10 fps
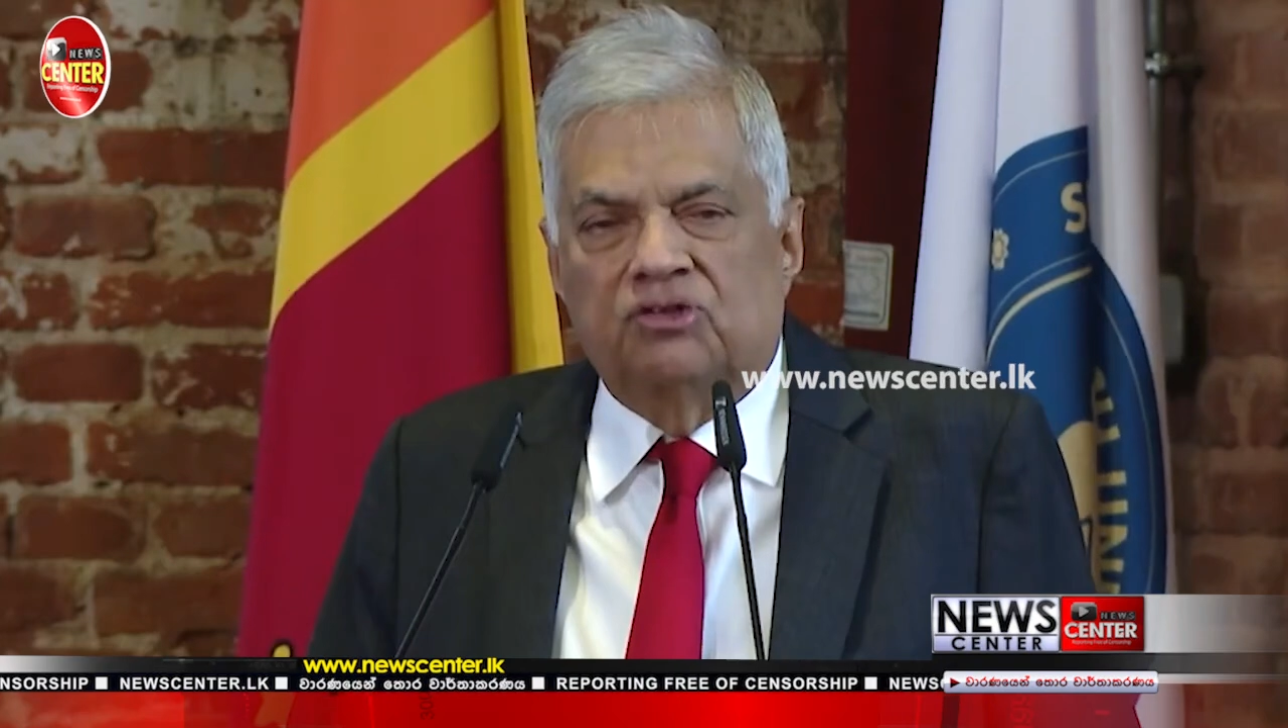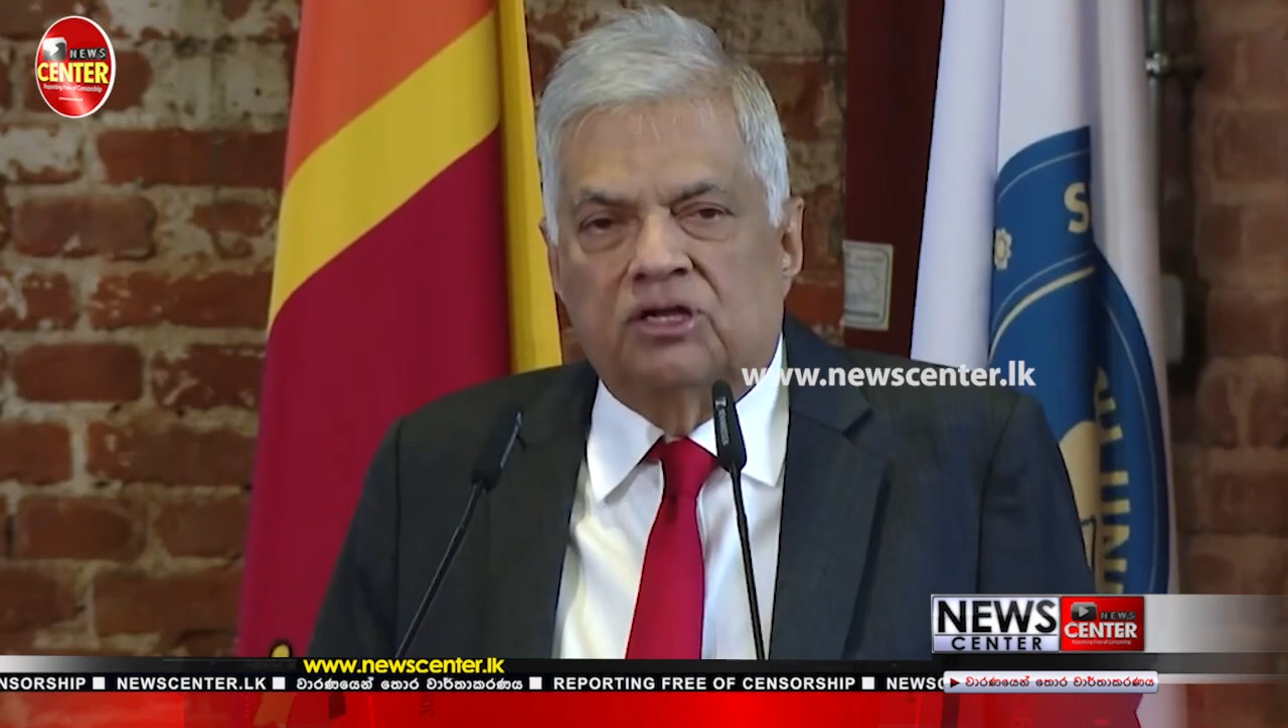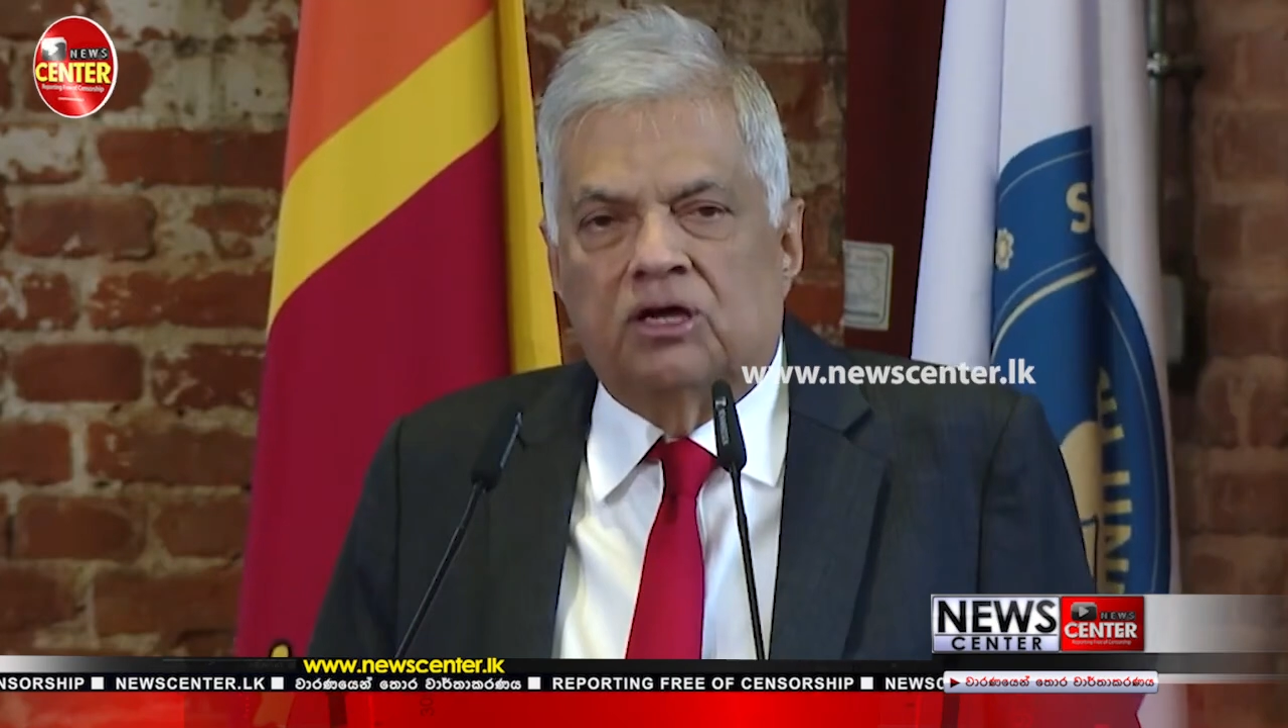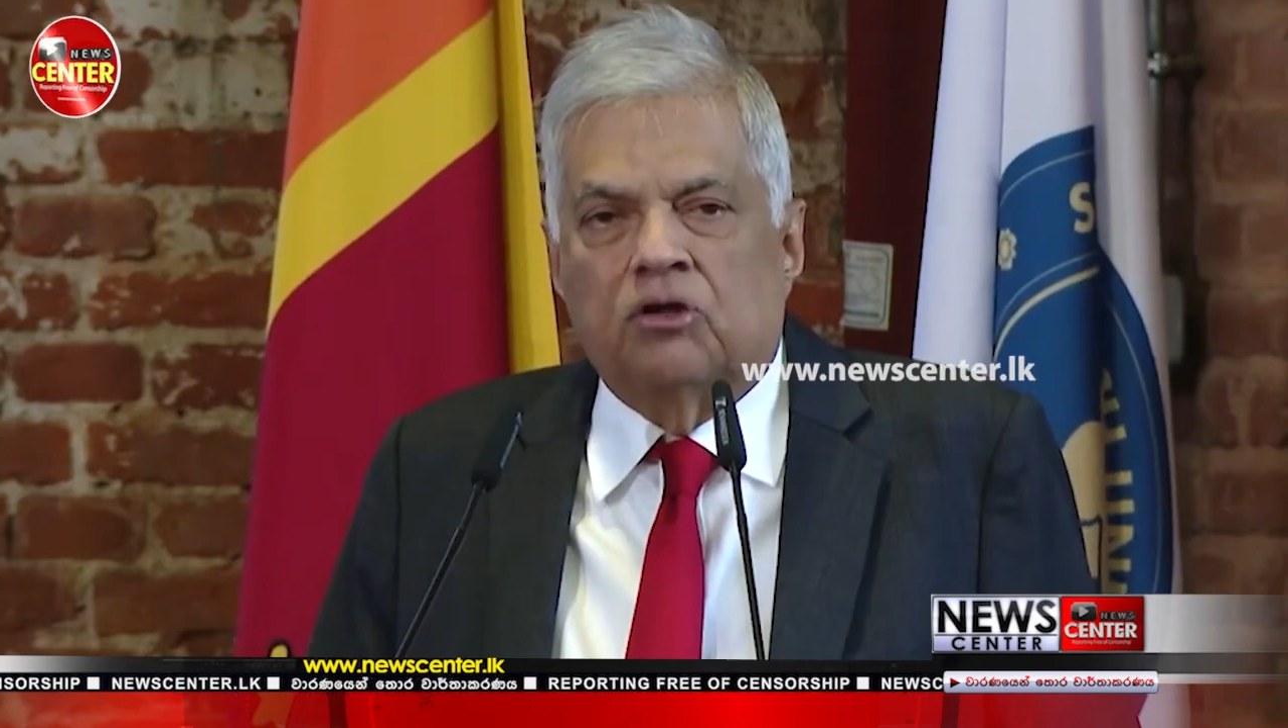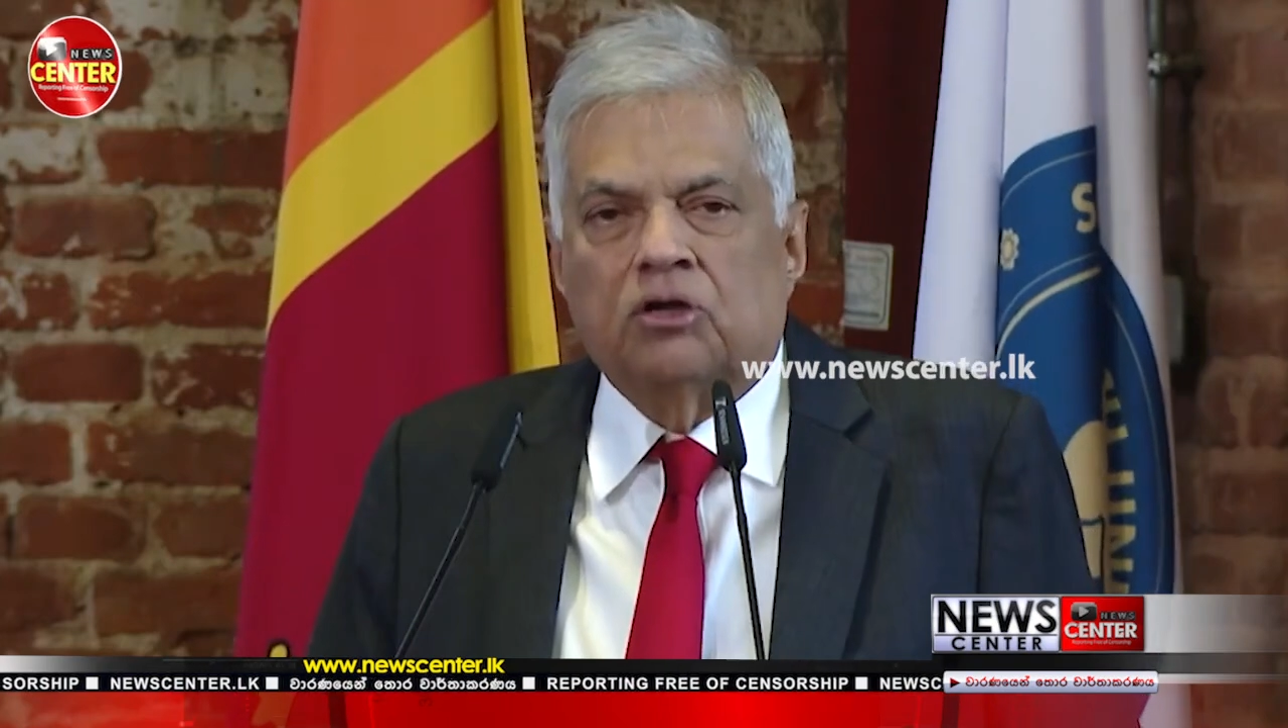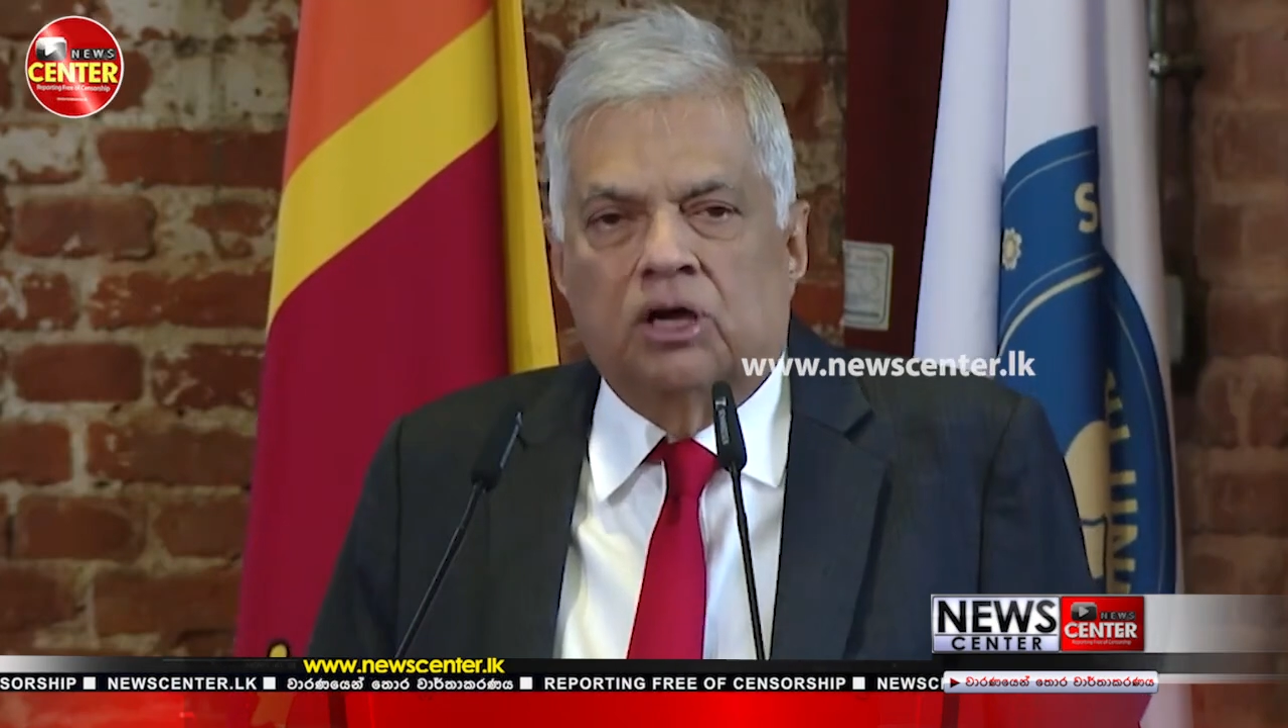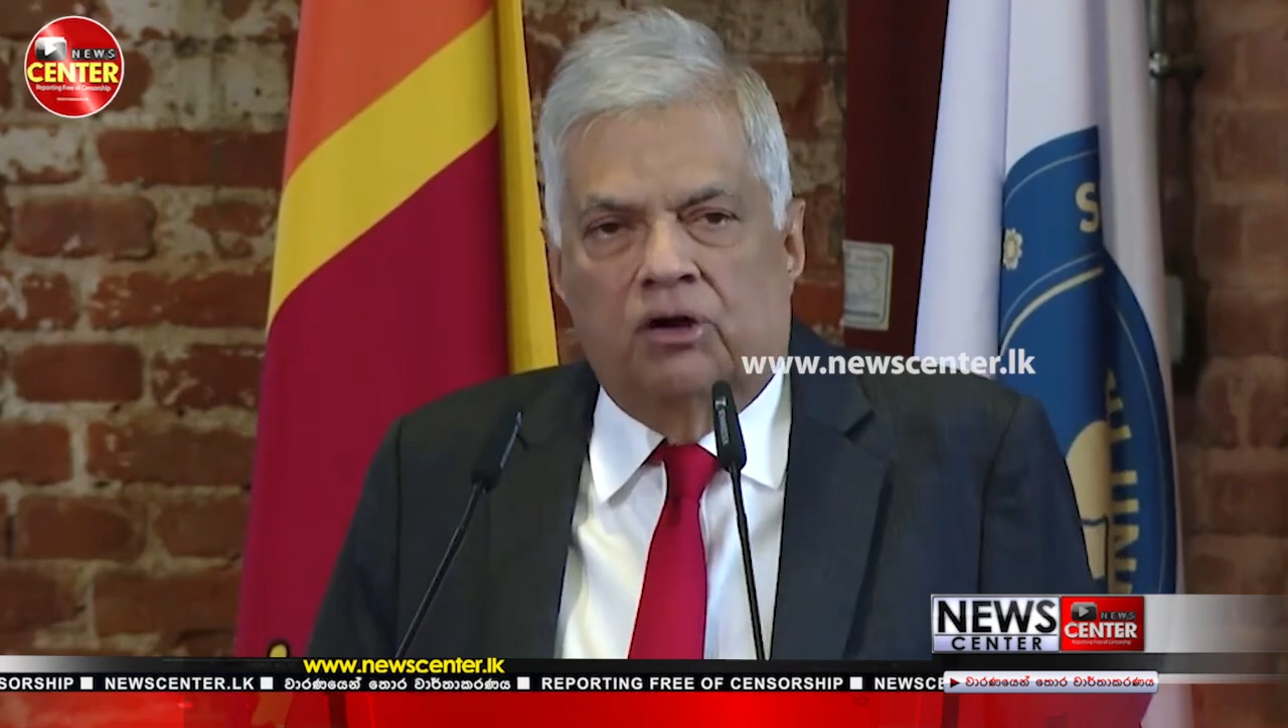which are not